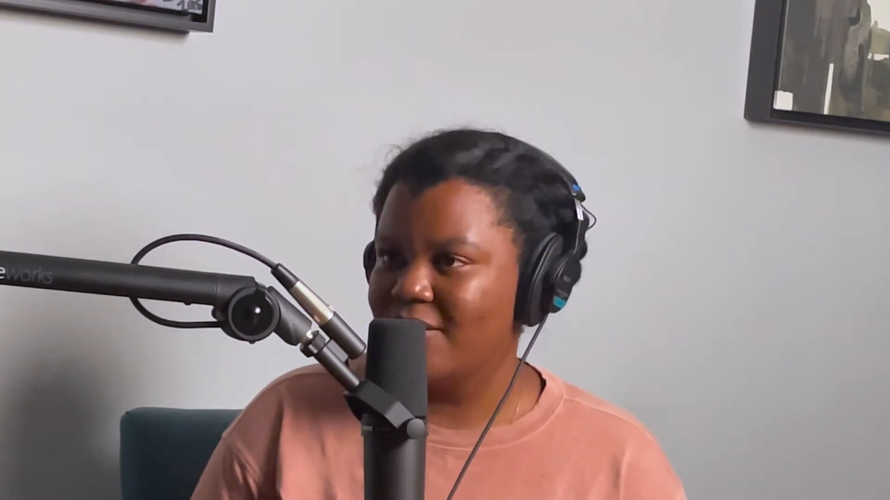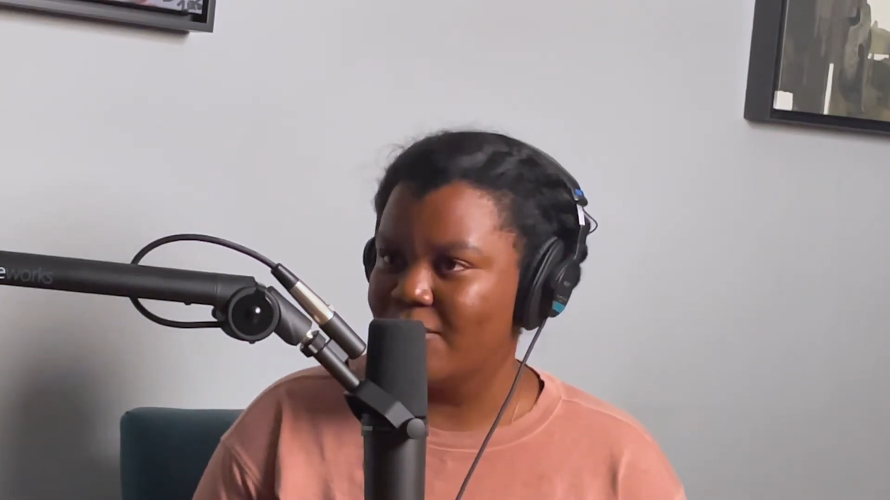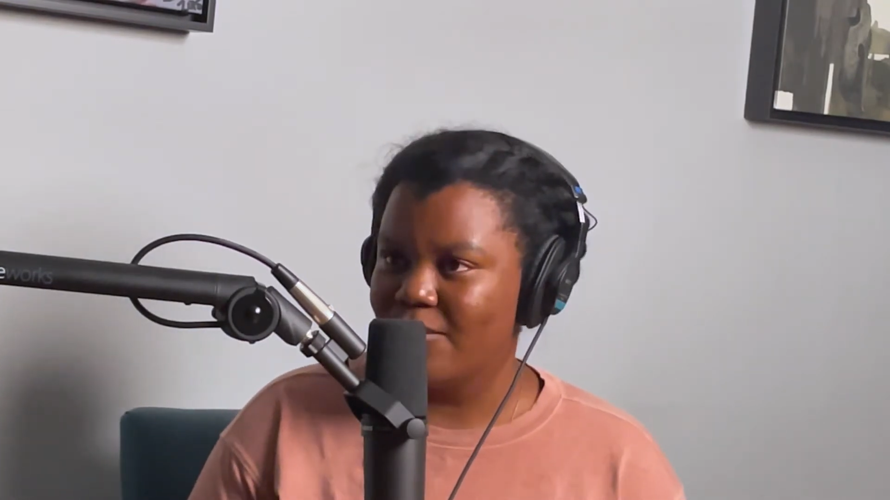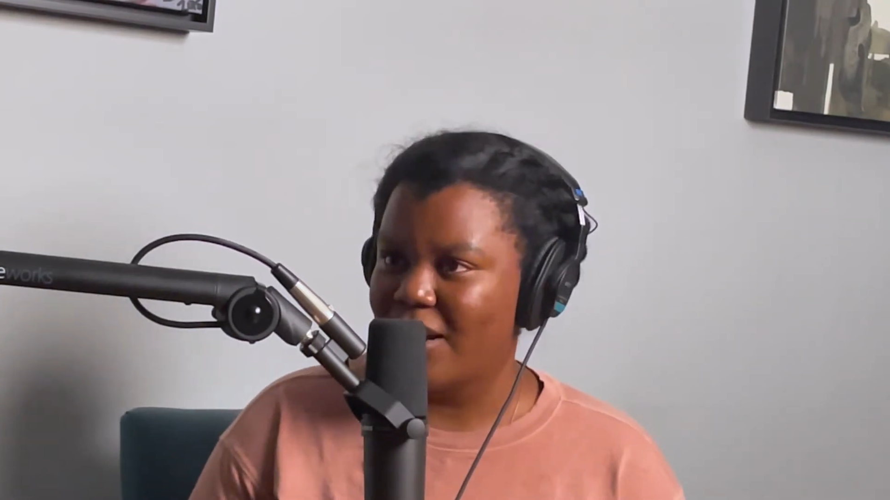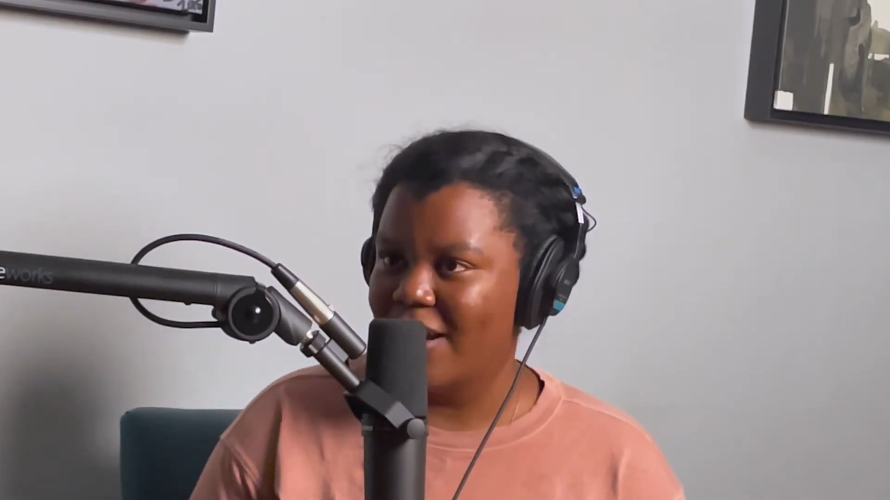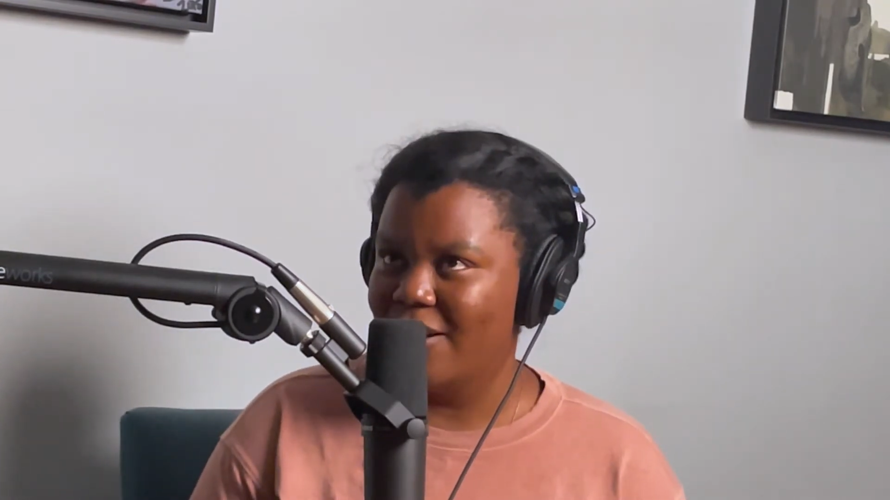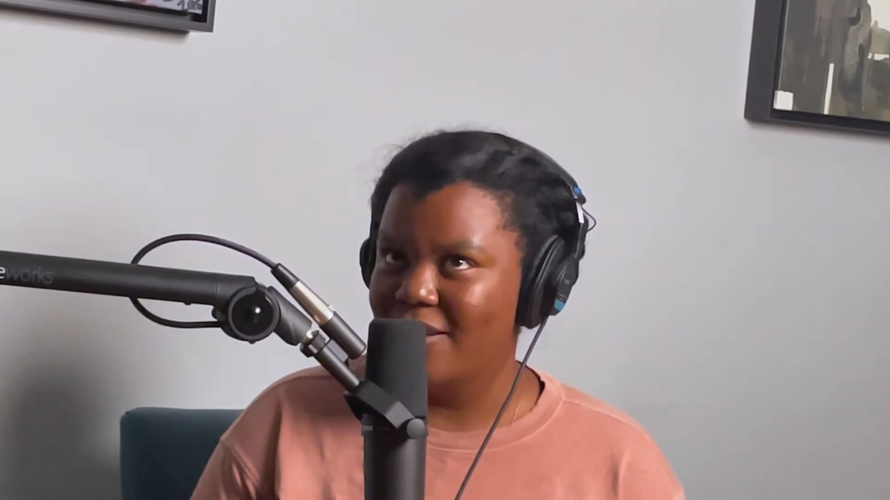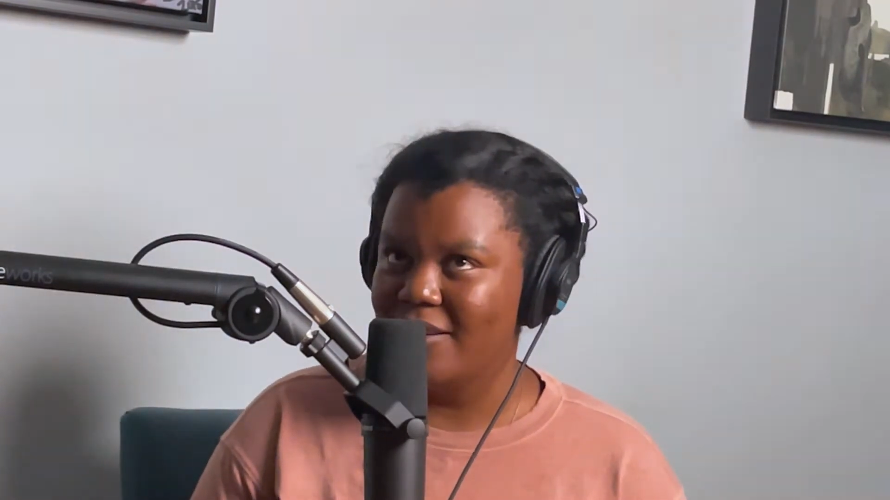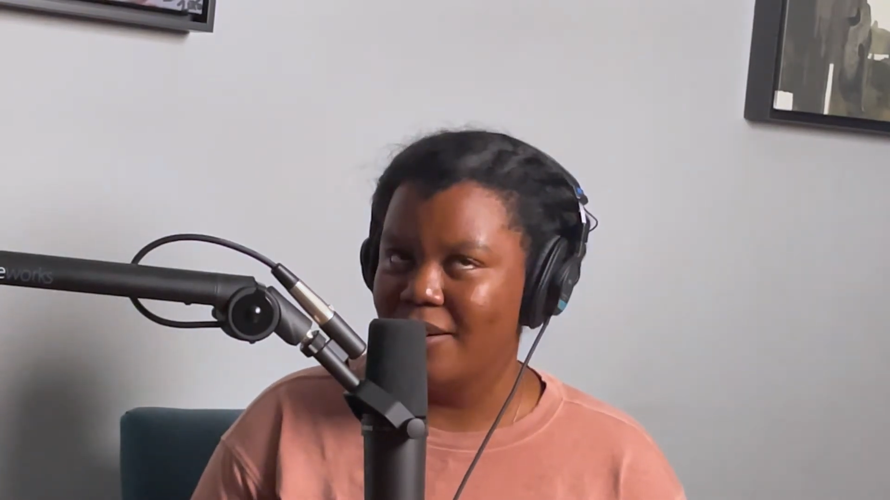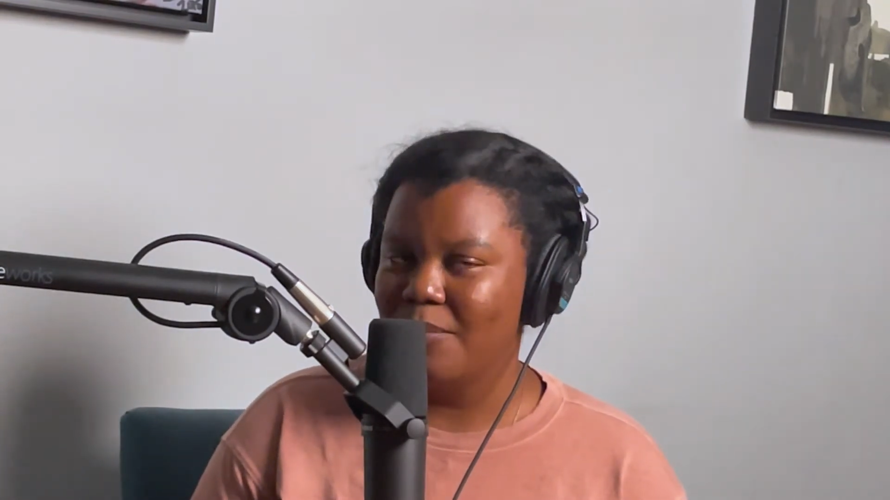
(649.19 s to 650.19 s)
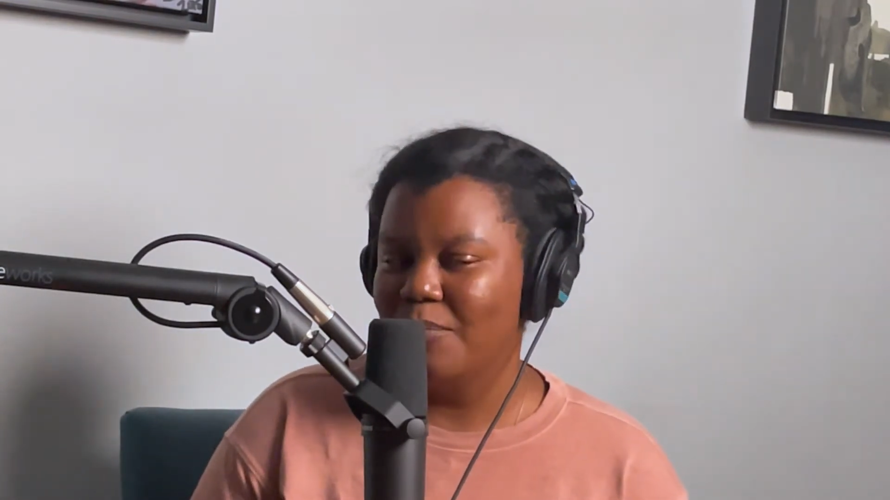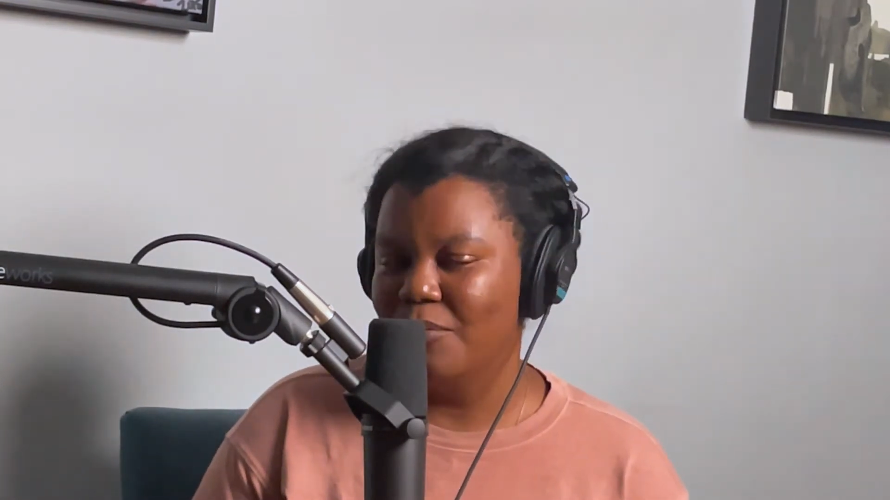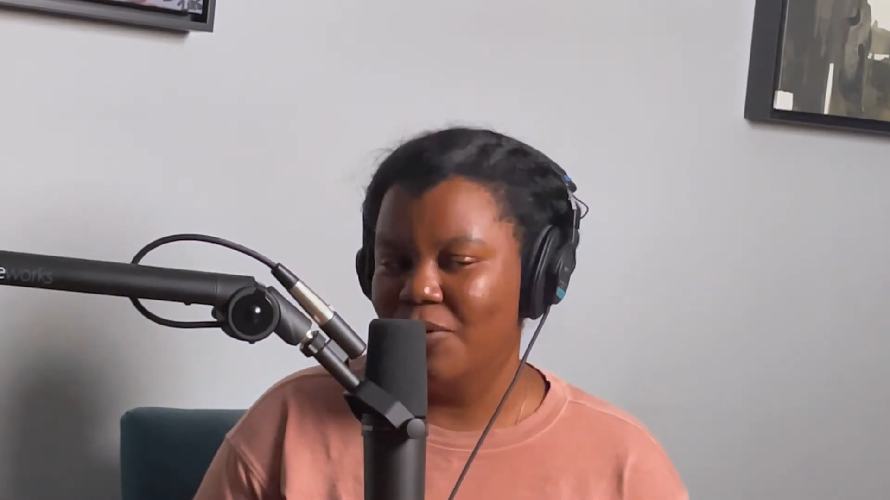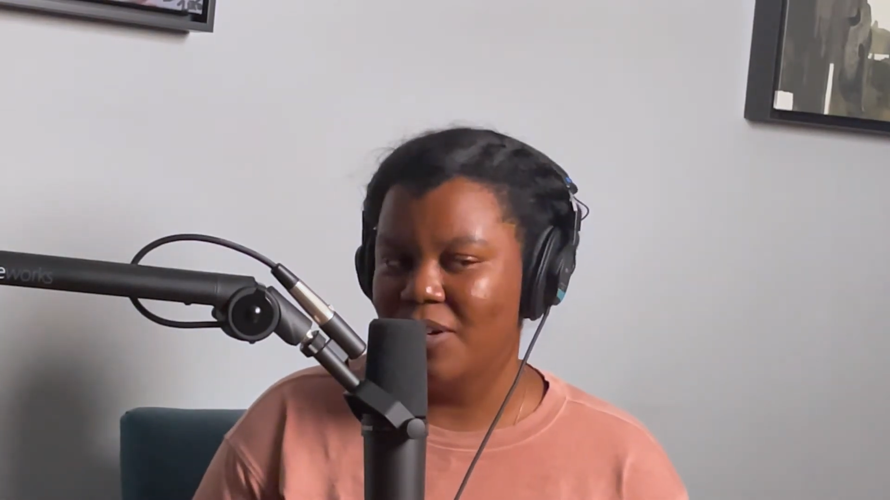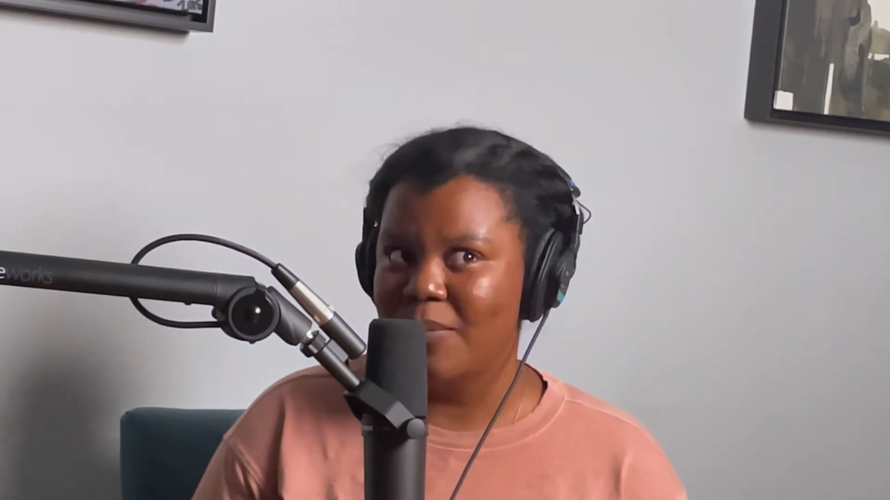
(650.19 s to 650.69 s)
So I ended up moving